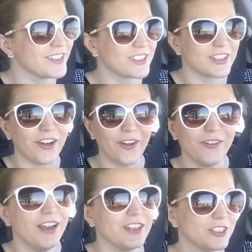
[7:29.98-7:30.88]

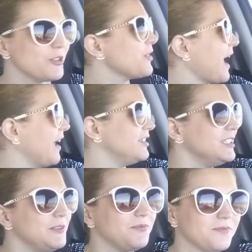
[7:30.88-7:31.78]
So do that.
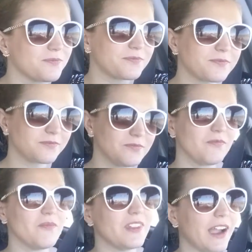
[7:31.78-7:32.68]

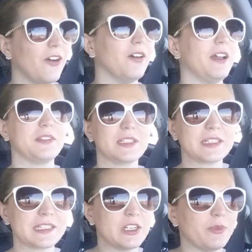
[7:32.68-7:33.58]
Now, this
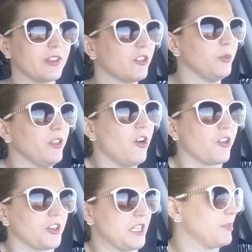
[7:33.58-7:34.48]
is going to be a little bit
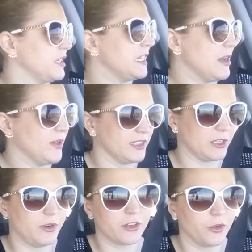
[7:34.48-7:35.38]
longer tip of the day because
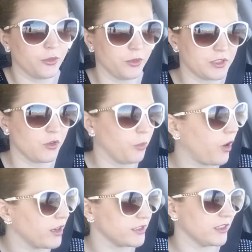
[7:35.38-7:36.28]
I want to go through this whole
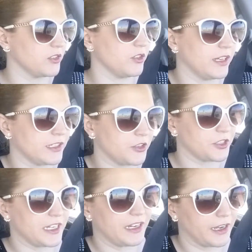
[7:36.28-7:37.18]
process so you guys
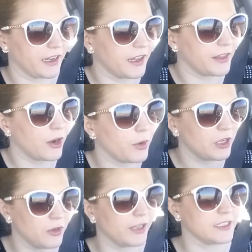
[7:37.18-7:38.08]
understand it. And that way
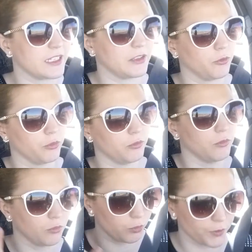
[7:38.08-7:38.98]
you guys can
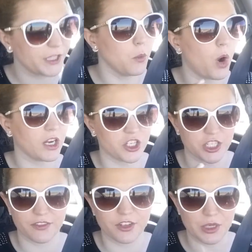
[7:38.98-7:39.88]
re-watch
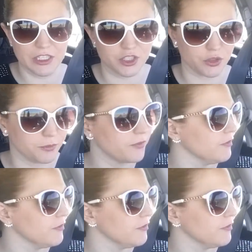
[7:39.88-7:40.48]
it if you need to.